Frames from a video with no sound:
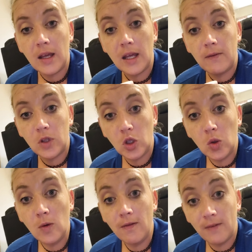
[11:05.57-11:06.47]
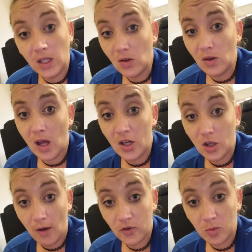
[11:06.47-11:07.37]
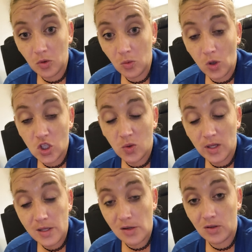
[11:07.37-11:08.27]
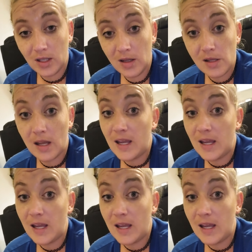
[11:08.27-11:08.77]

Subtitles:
If you feel uncomfortable once you insert this,